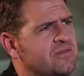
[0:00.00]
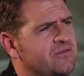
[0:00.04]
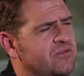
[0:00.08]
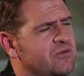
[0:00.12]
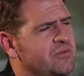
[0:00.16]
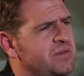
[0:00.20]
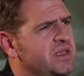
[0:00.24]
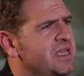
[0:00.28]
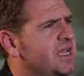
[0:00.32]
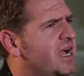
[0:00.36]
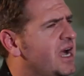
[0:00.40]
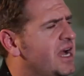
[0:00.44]
For
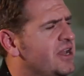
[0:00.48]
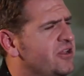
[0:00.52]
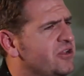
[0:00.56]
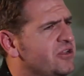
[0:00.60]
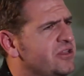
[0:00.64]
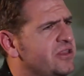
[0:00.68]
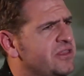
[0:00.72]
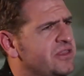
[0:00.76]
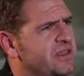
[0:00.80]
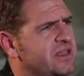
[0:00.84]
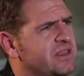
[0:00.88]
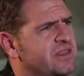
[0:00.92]
me, I
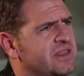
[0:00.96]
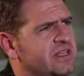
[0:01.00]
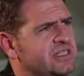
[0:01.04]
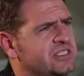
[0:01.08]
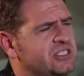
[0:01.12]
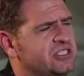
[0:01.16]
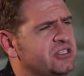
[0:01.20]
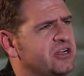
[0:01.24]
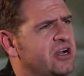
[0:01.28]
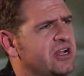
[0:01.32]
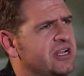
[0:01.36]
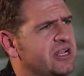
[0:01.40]
don't think that
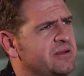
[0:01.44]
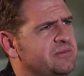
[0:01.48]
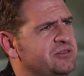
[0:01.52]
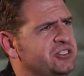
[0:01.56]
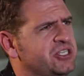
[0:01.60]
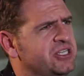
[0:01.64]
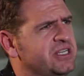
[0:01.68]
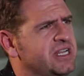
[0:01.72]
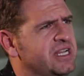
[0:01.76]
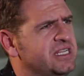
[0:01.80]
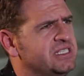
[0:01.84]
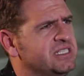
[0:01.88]
startups
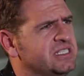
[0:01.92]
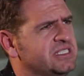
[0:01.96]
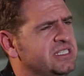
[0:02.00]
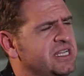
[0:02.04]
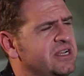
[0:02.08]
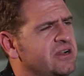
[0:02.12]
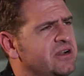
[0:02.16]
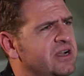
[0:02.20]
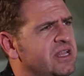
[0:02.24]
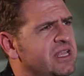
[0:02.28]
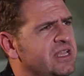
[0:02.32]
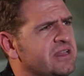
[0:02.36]
should
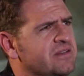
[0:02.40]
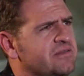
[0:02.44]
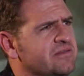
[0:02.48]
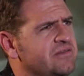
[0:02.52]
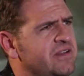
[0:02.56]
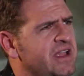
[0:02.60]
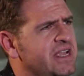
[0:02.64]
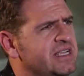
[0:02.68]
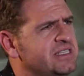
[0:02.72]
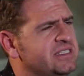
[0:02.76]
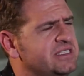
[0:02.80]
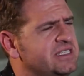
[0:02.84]
necessarily
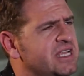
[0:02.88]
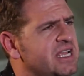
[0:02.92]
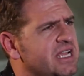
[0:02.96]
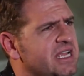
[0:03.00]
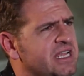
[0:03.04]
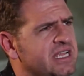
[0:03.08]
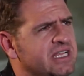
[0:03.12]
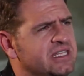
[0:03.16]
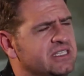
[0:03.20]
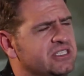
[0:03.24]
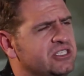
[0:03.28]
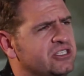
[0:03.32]
invest
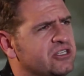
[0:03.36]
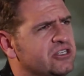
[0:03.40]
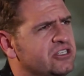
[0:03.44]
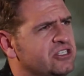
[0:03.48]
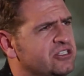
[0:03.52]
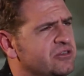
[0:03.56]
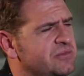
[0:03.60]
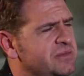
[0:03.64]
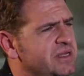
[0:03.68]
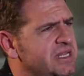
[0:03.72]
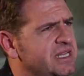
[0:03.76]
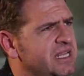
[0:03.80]
in
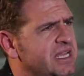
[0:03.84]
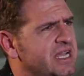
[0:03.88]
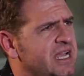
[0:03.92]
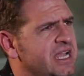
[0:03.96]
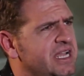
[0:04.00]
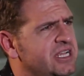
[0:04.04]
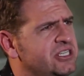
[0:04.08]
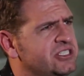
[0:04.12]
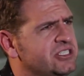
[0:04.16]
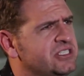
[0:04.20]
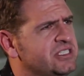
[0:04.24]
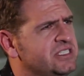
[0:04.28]
social media
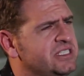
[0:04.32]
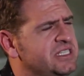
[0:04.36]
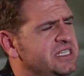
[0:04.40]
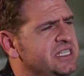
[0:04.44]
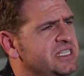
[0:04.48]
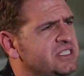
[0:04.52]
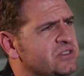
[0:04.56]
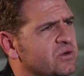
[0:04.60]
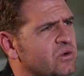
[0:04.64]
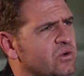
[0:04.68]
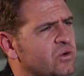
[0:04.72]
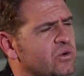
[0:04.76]

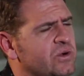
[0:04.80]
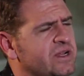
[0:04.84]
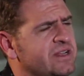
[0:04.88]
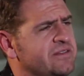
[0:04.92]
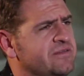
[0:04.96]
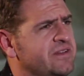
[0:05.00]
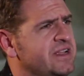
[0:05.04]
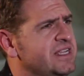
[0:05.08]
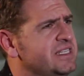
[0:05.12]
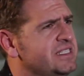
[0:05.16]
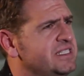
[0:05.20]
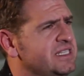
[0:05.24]
agencies or
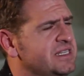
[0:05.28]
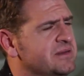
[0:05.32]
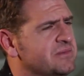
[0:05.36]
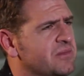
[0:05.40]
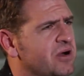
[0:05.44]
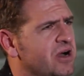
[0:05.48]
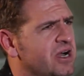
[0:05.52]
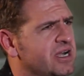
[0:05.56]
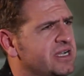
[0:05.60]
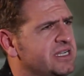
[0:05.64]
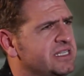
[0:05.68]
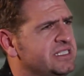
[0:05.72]
invest in
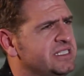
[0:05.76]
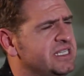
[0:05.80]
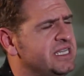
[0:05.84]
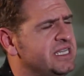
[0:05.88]
marketing.